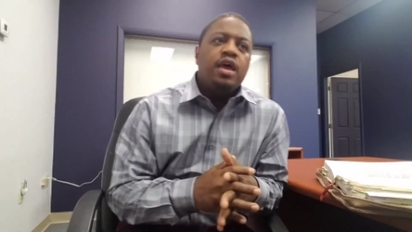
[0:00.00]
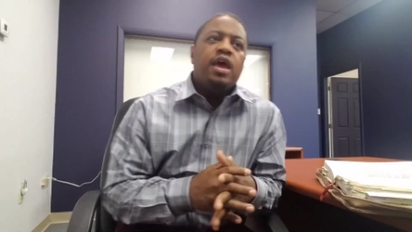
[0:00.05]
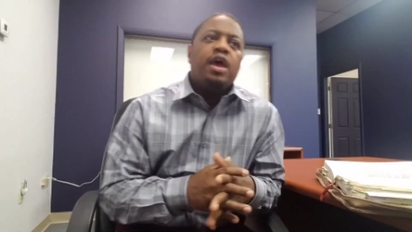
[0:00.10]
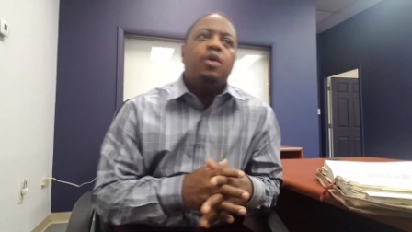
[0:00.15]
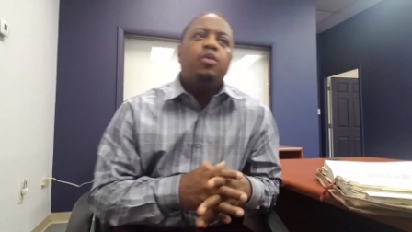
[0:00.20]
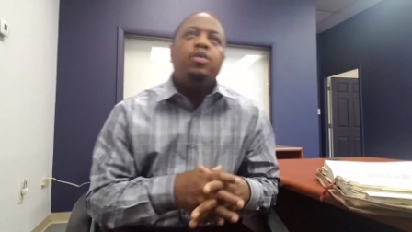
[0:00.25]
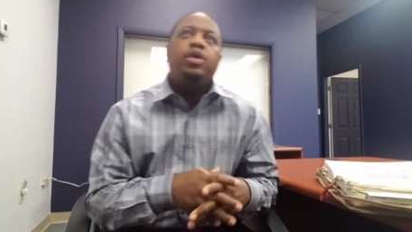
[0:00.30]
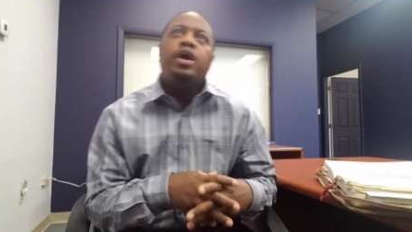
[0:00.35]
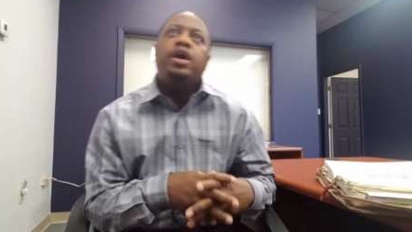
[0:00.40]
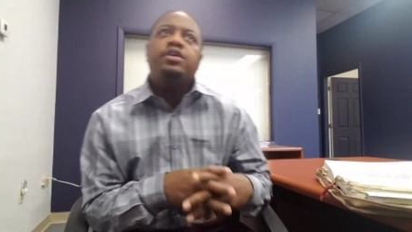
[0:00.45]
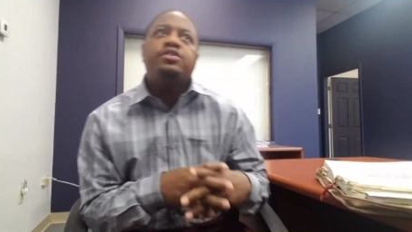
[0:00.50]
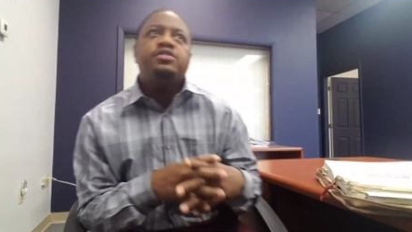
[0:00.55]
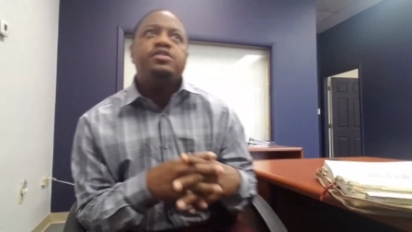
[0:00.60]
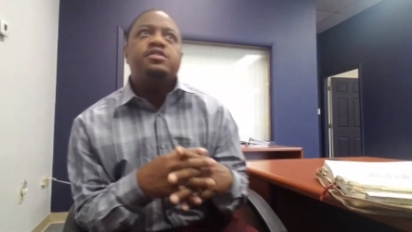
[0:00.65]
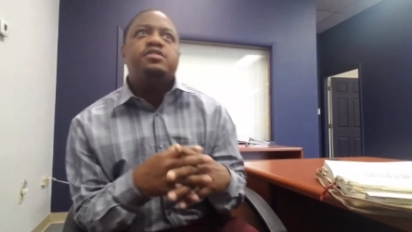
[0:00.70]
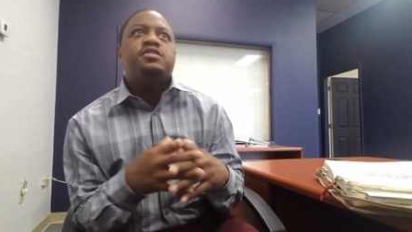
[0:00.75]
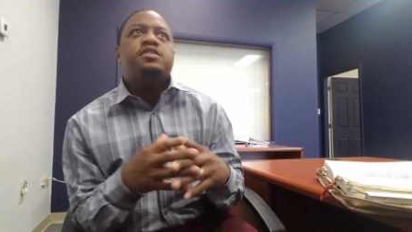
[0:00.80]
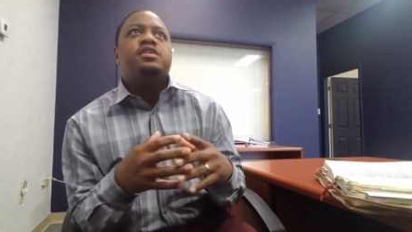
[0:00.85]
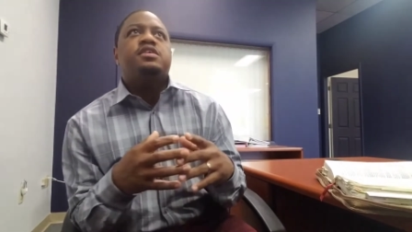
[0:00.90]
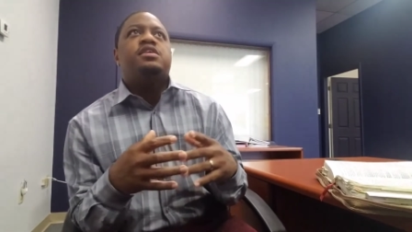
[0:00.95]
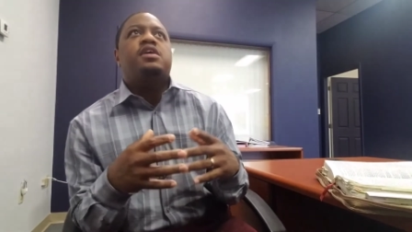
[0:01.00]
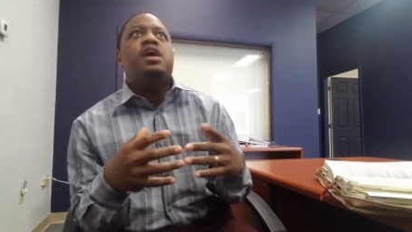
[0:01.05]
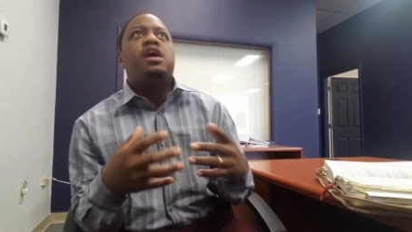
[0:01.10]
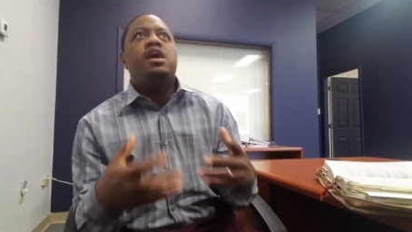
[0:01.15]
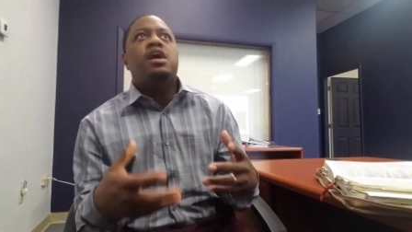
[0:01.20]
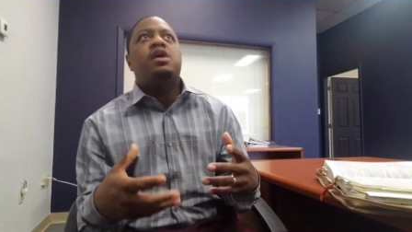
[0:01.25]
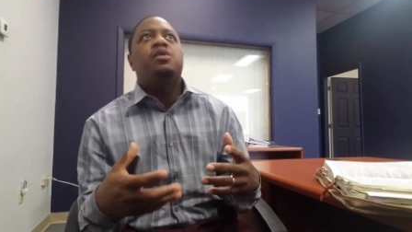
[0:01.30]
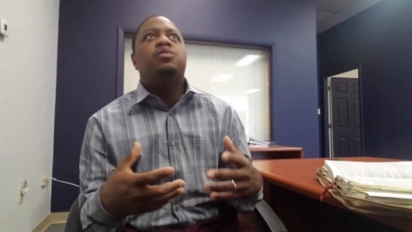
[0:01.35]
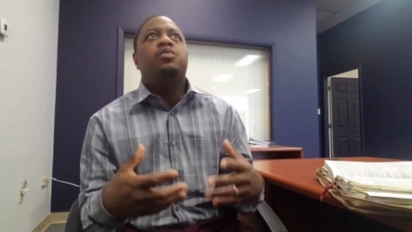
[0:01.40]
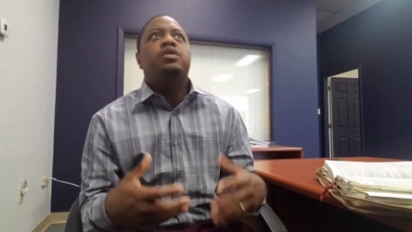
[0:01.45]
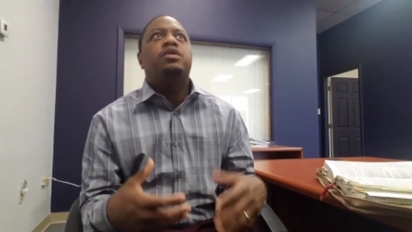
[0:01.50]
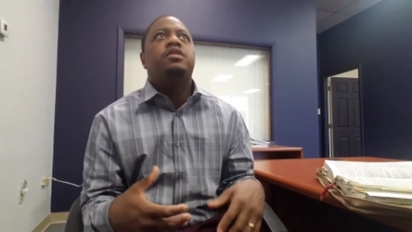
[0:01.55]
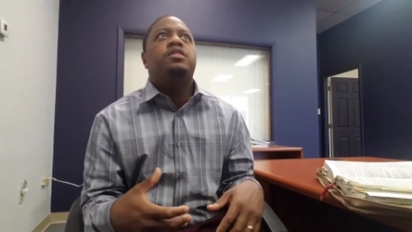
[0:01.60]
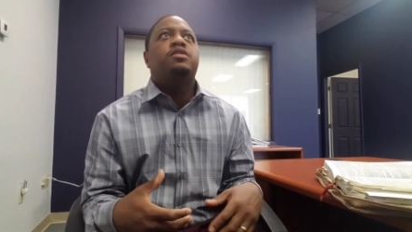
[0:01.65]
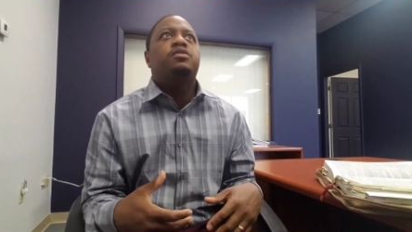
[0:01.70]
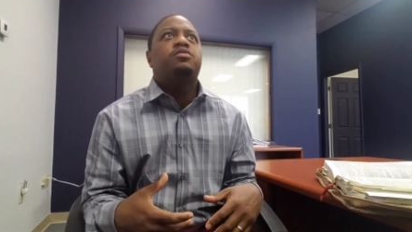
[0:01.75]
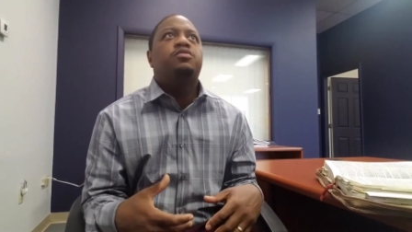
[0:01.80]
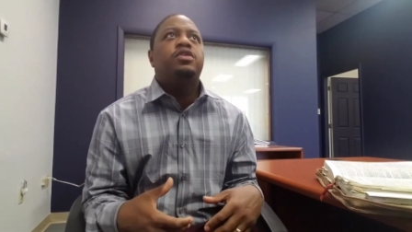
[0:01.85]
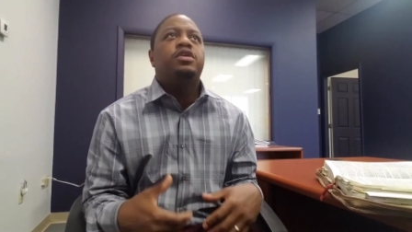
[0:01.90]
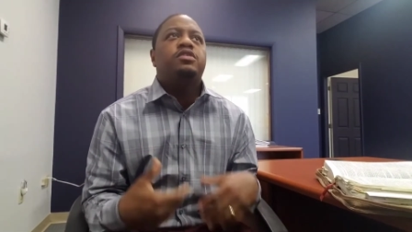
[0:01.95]
And we actually see God, one of
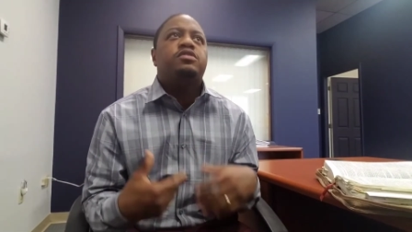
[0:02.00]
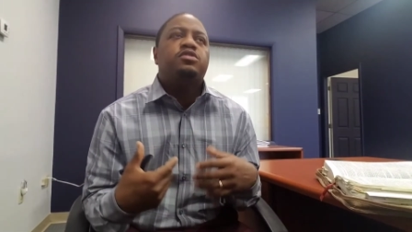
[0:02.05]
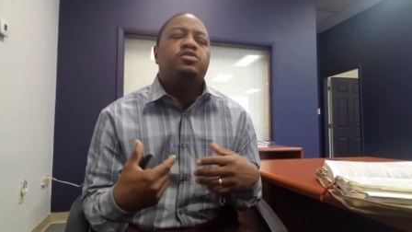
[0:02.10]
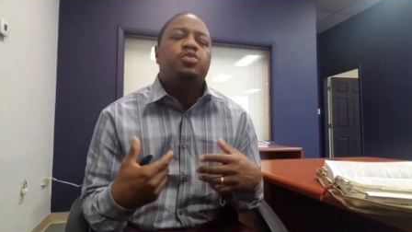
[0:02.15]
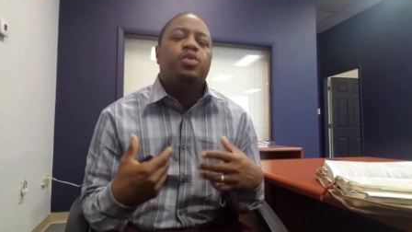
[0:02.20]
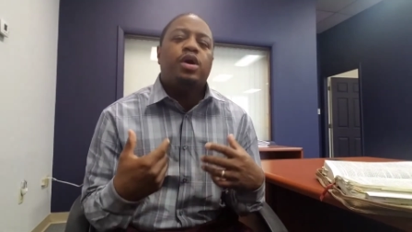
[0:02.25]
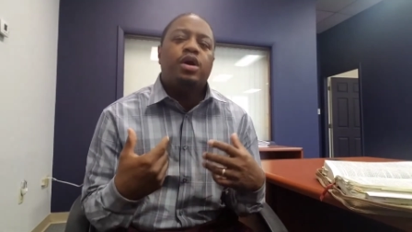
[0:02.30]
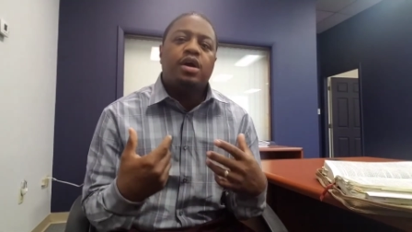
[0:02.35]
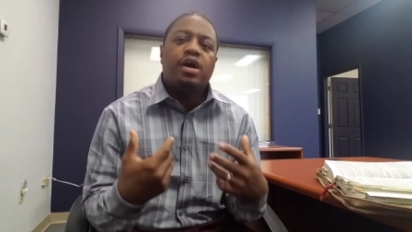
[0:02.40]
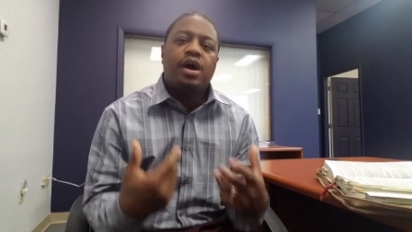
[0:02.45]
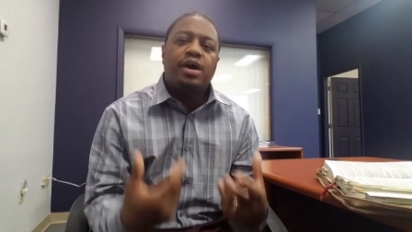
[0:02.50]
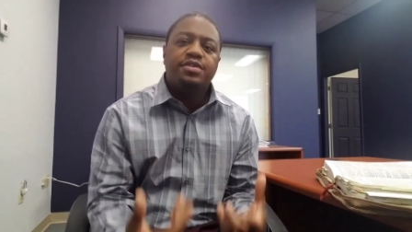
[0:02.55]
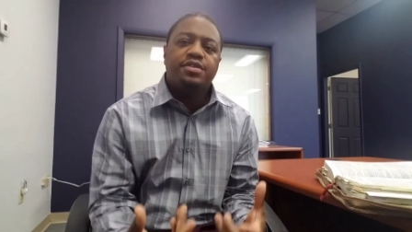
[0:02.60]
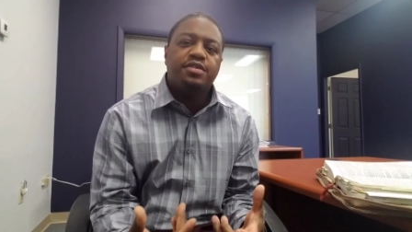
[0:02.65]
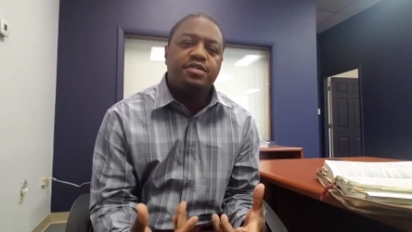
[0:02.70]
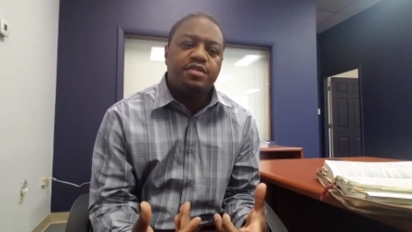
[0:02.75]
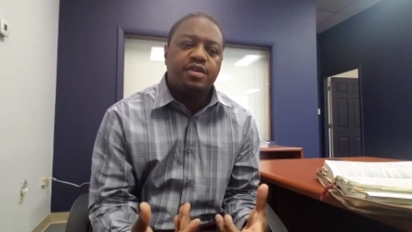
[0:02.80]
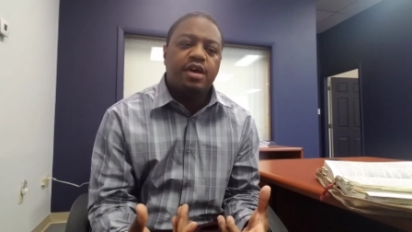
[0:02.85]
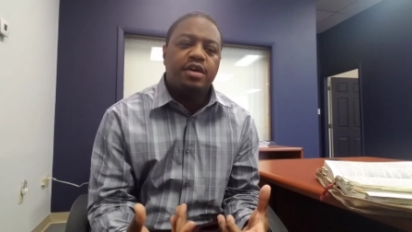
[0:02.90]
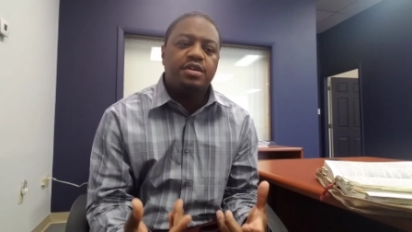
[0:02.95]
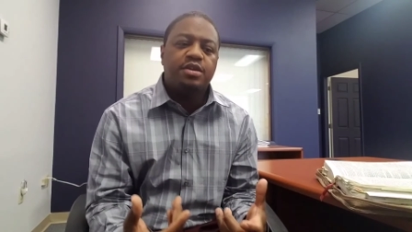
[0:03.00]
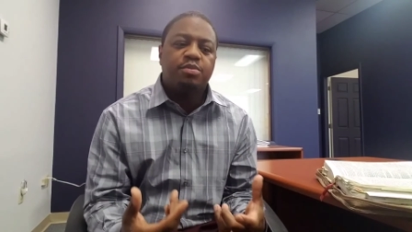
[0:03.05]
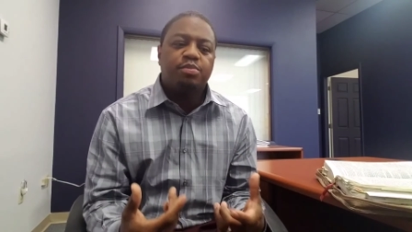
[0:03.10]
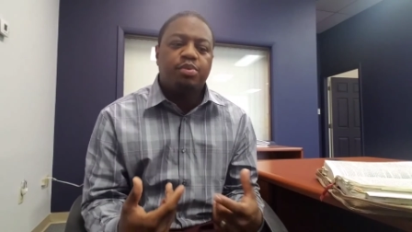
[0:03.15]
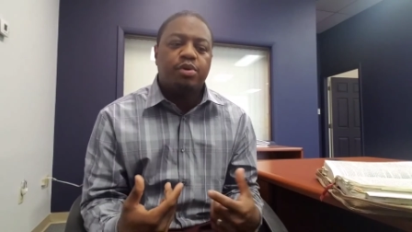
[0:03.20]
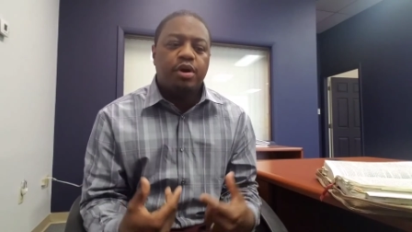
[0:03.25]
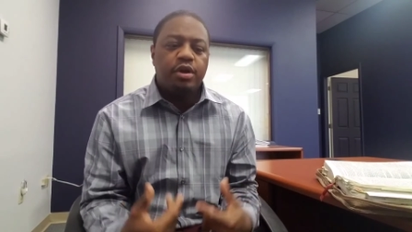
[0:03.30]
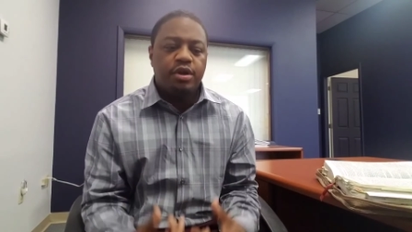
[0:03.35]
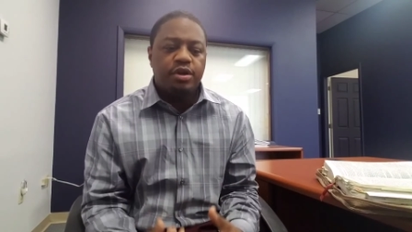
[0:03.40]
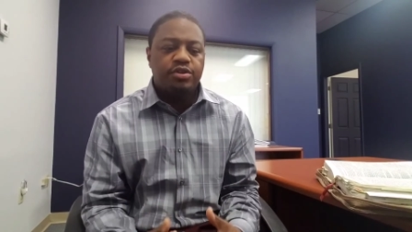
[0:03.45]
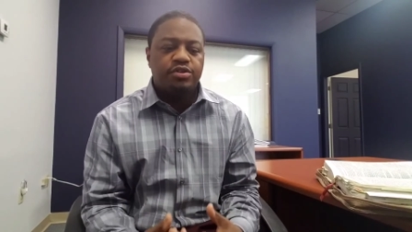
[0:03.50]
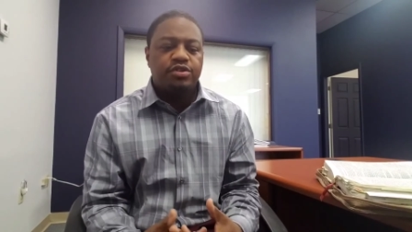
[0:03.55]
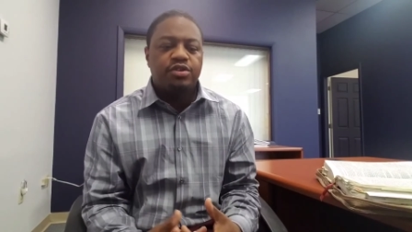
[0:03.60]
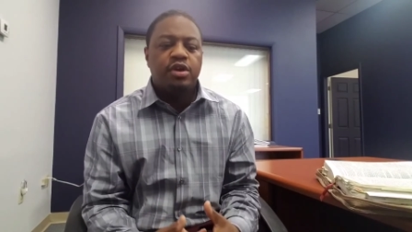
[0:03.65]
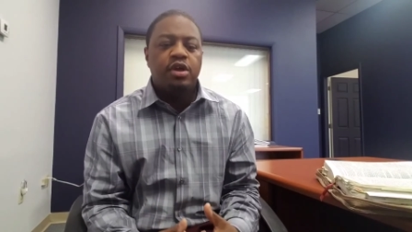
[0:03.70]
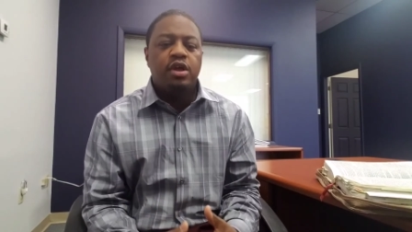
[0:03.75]
the reasons why God decided to punish